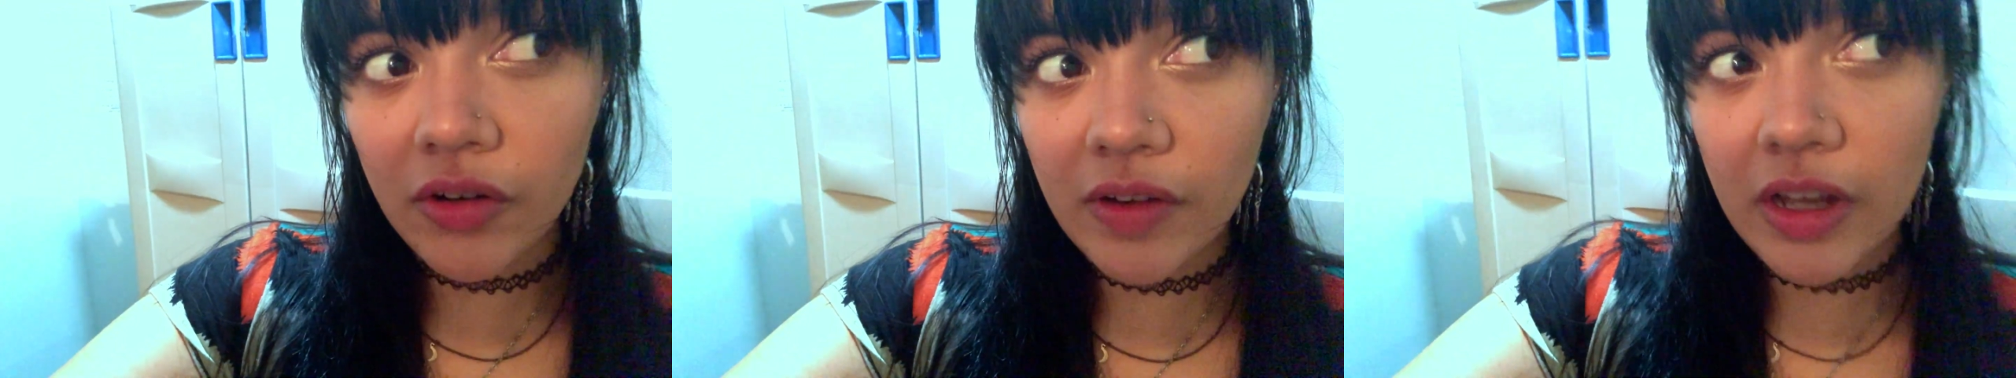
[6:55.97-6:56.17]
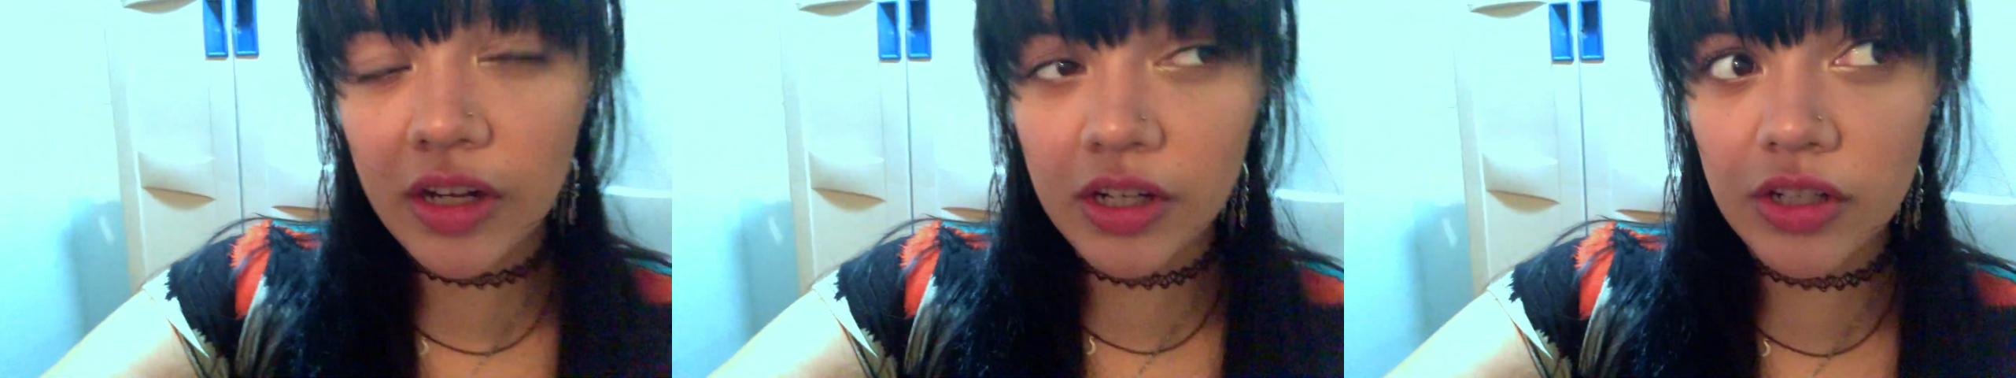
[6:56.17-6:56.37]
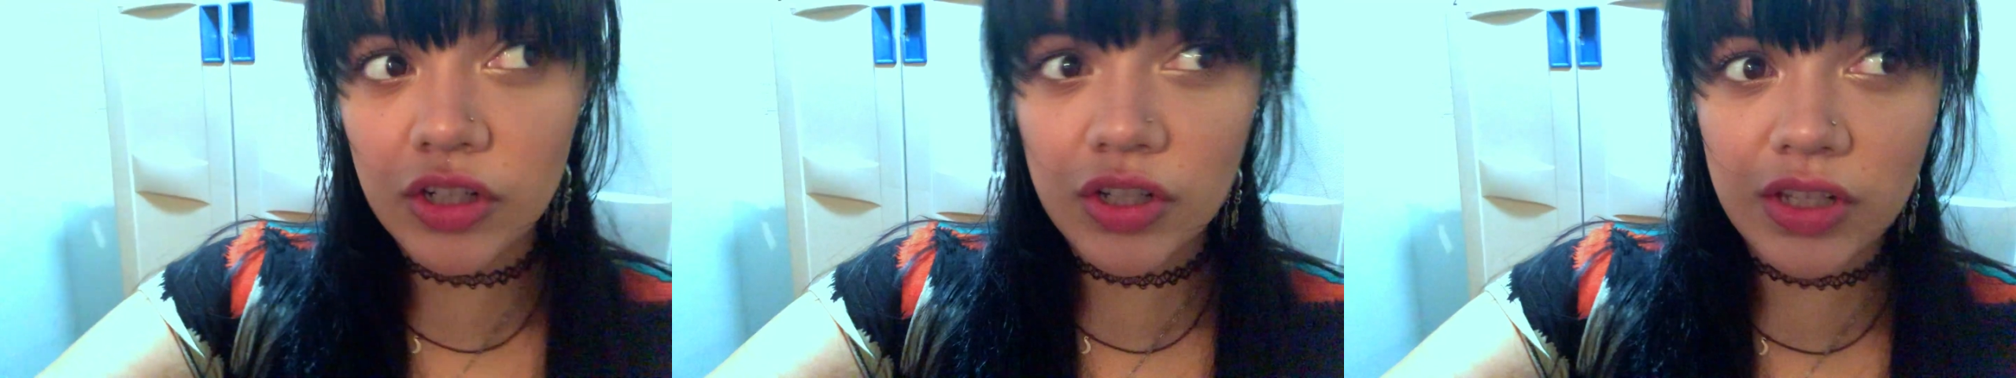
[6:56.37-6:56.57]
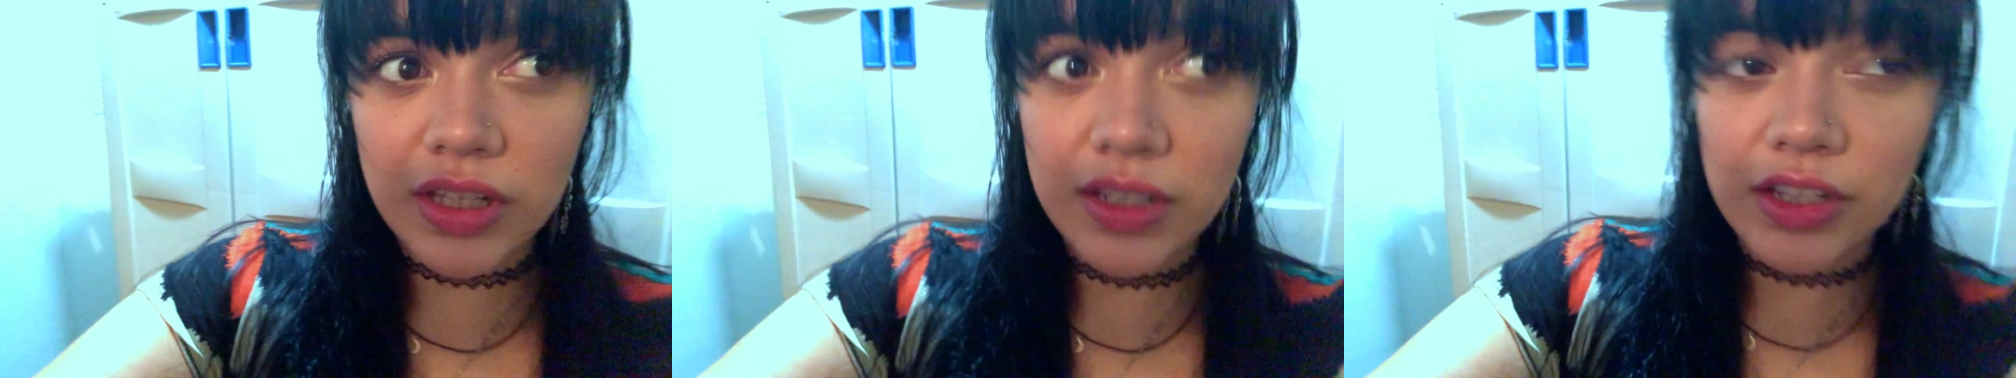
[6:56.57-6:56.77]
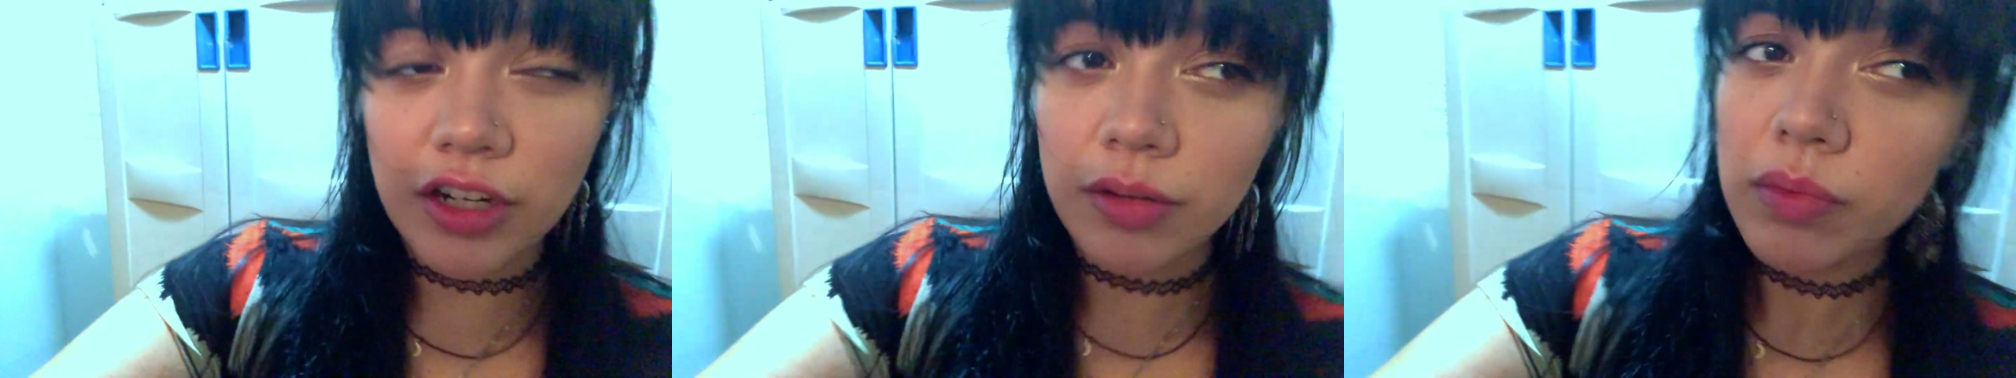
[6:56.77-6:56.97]
around and just
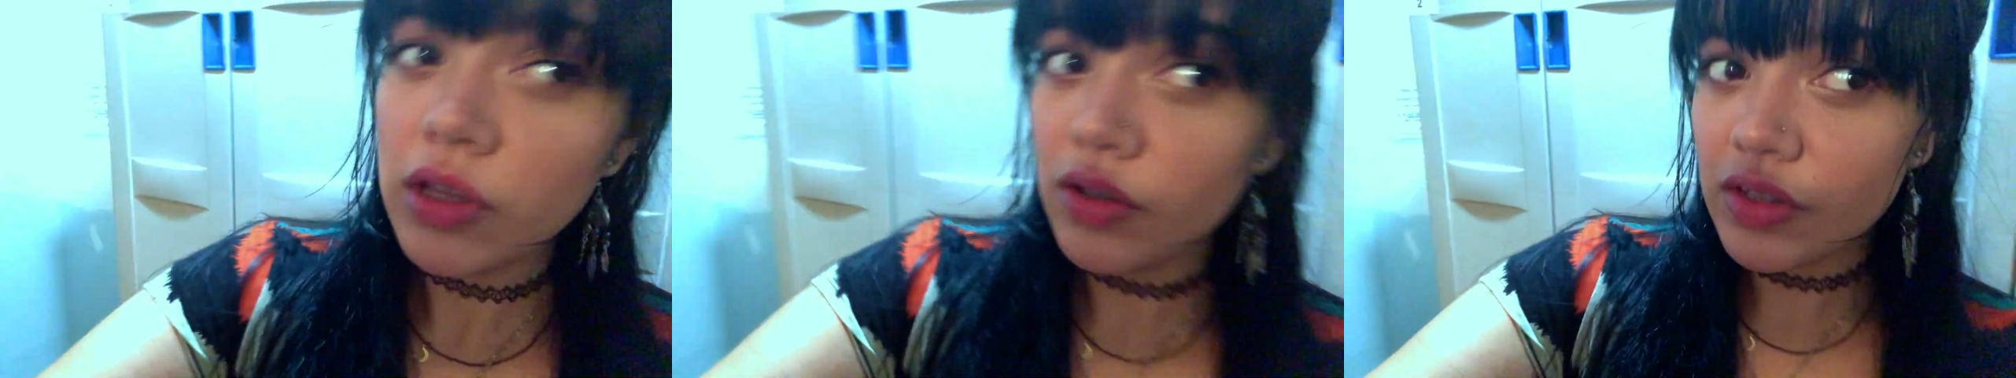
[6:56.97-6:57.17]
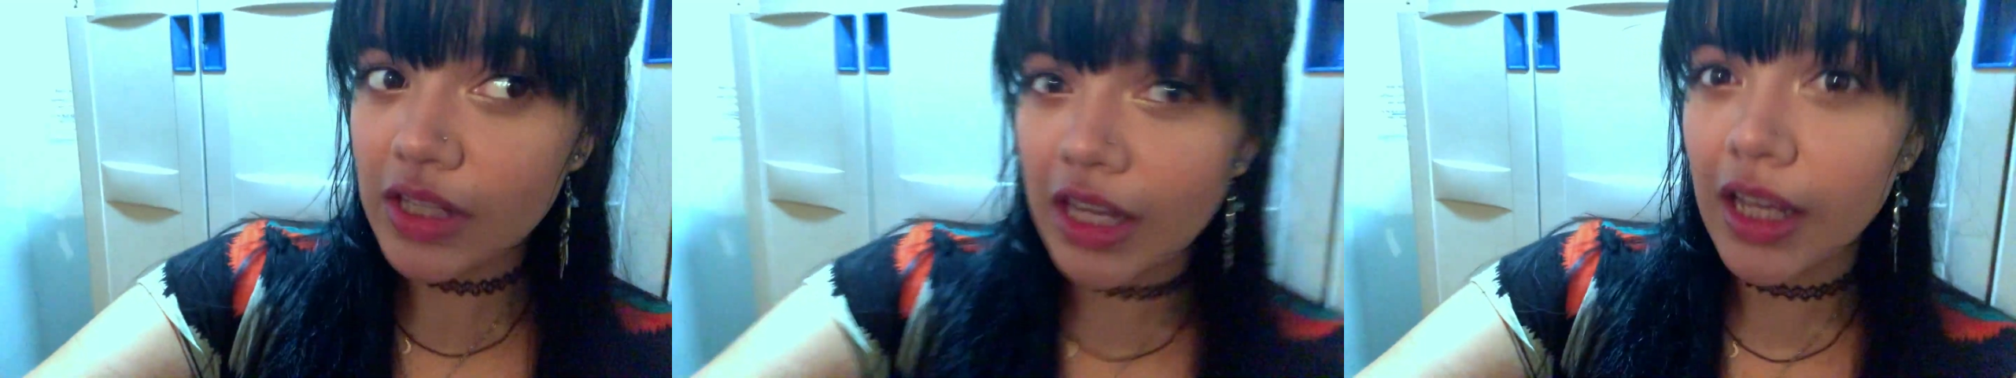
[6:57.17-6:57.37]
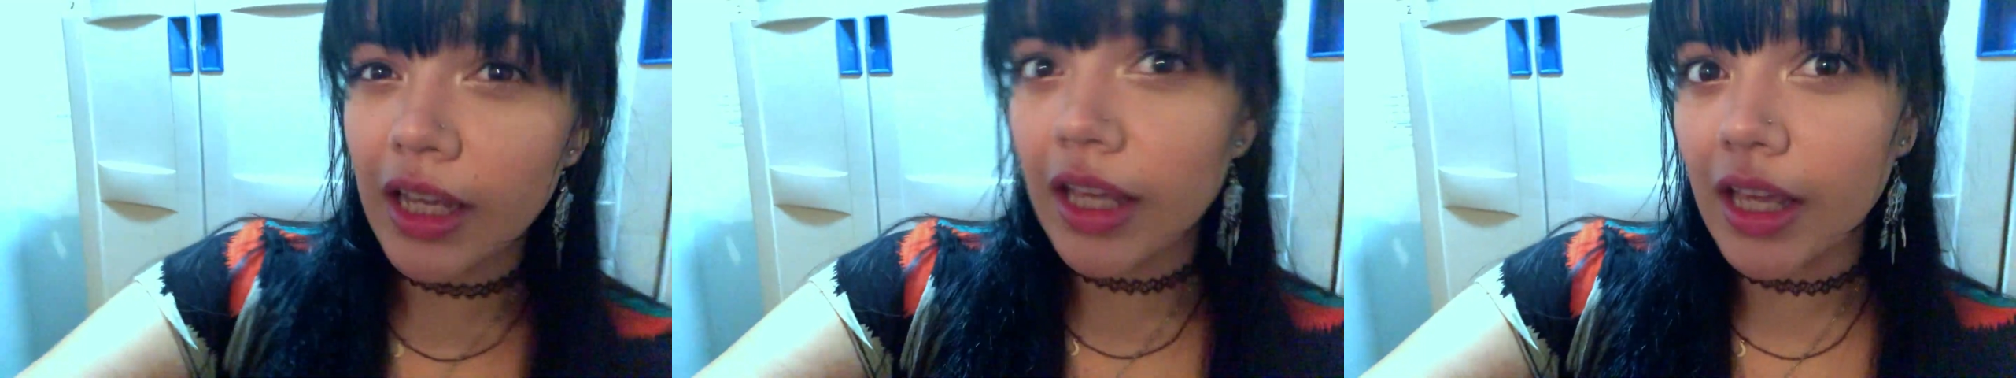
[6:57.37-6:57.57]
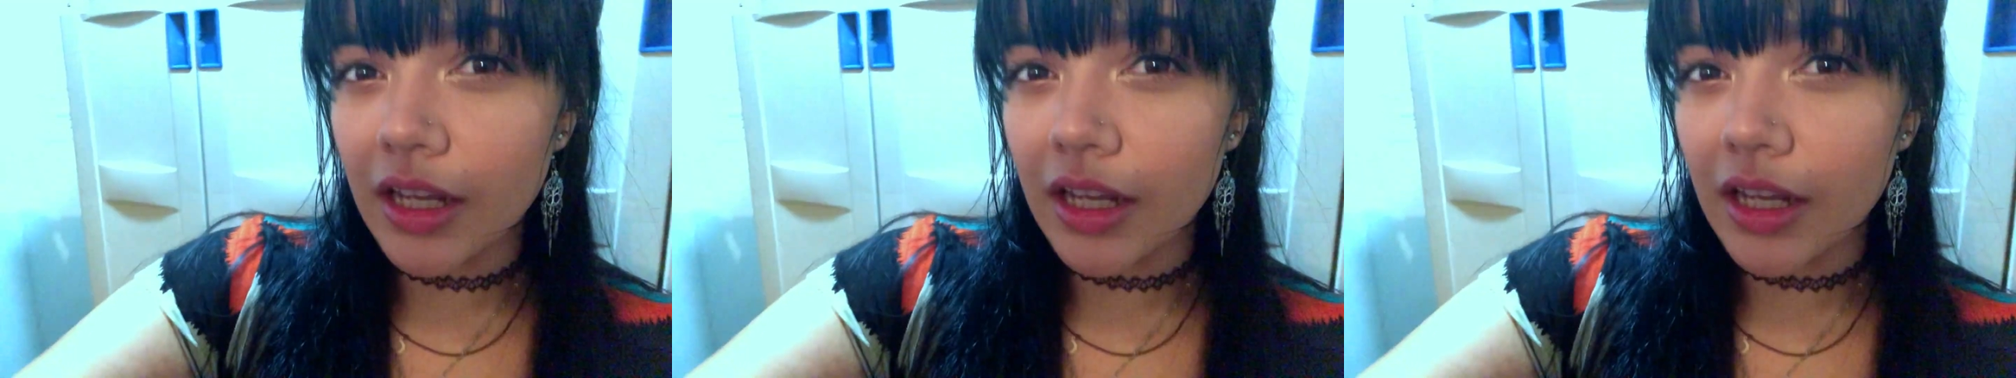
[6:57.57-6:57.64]
listening to music